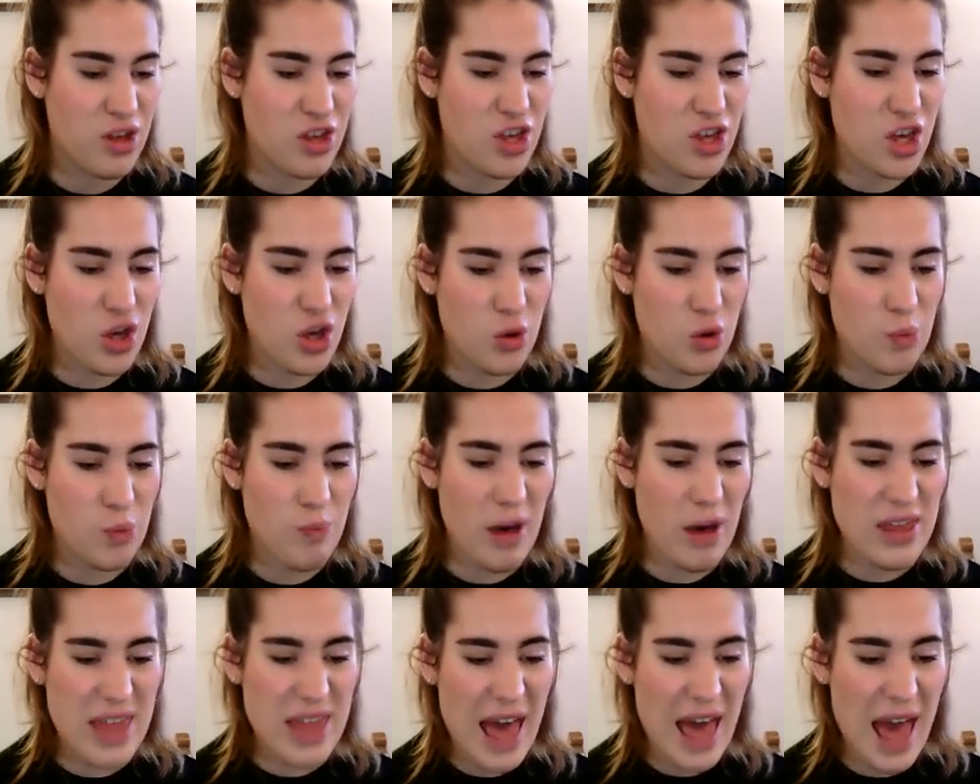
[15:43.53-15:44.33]
You,
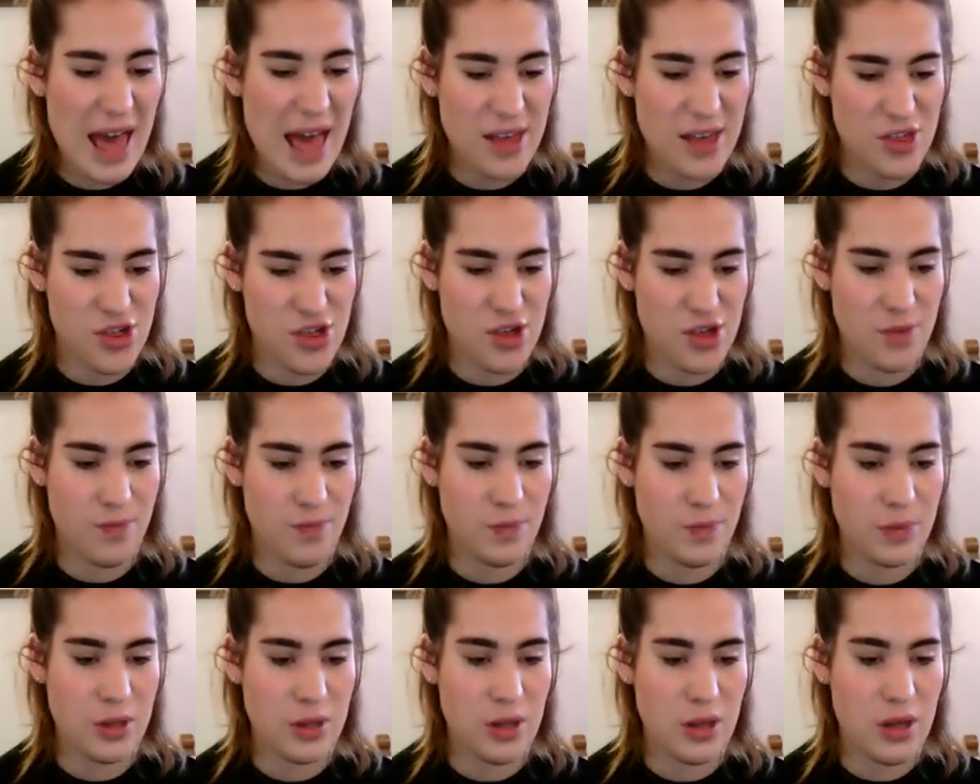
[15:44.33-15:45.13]
by the hedge!"
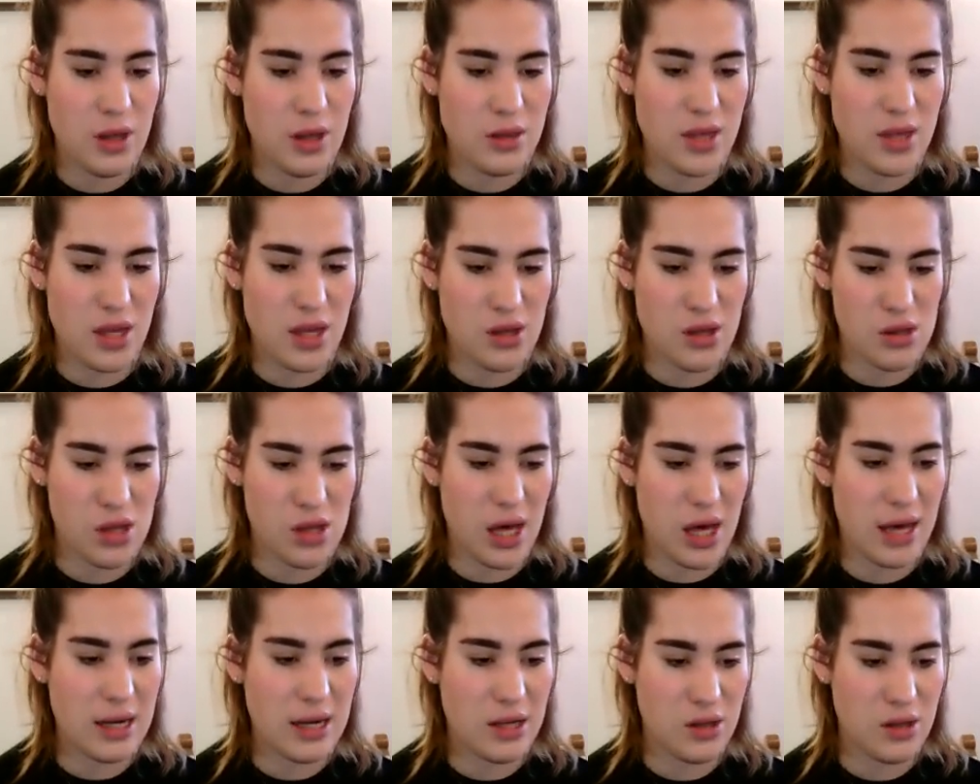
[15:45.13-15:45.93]
Then
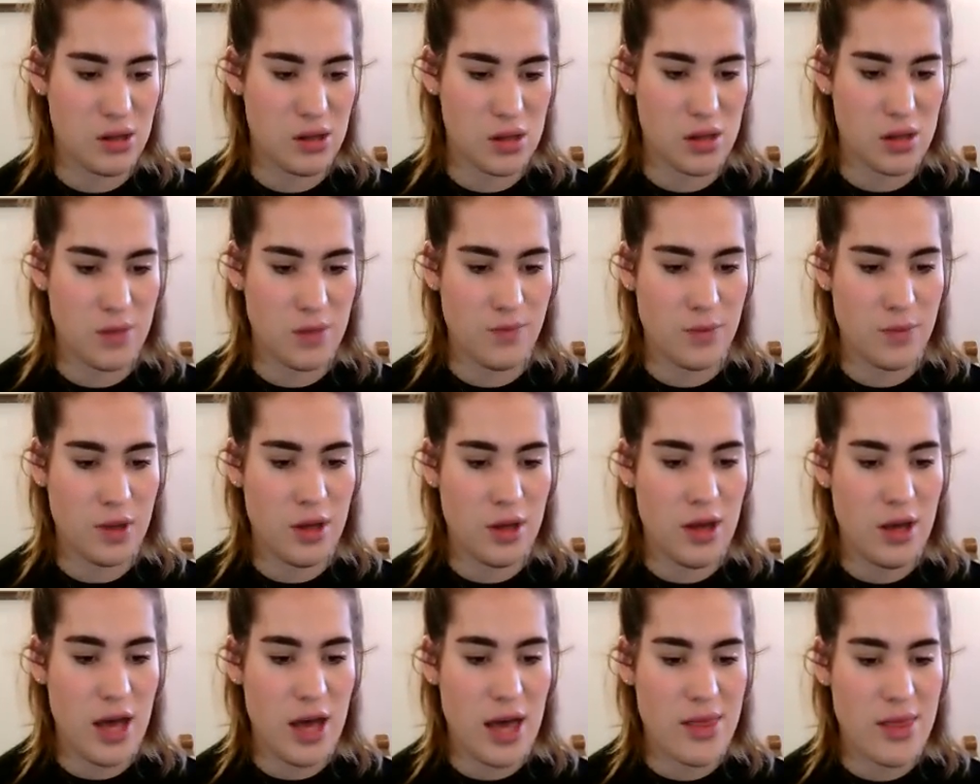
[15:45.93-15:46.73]
silence,
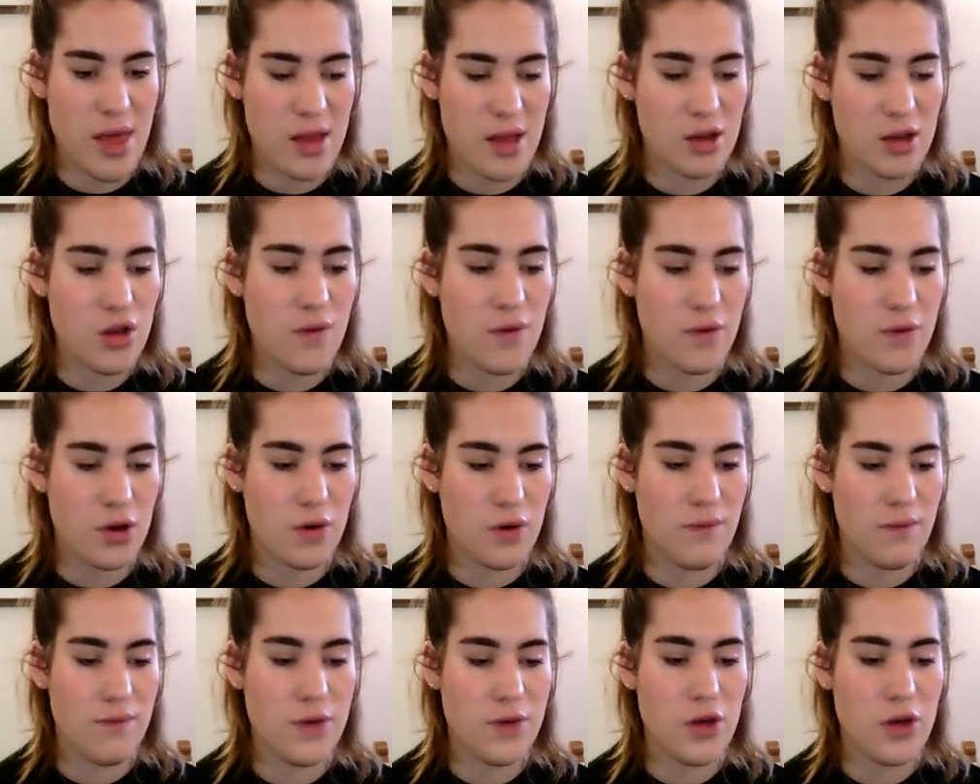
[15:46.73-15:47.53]
and then another
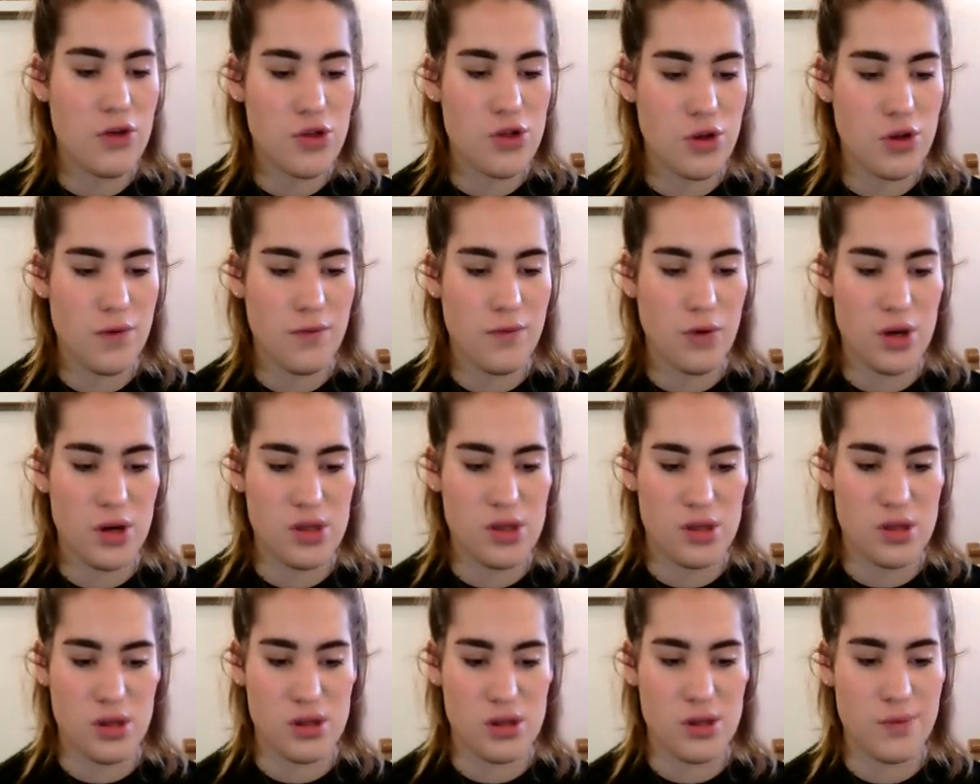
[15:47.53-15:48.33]
confusion of
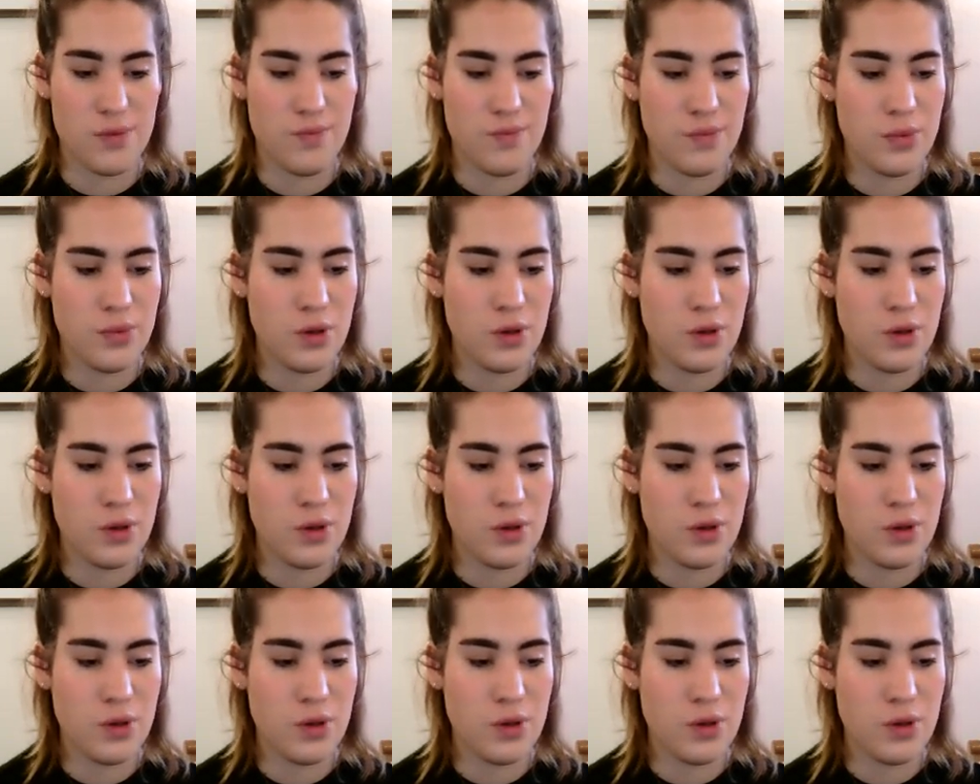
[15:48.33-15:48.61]
voices.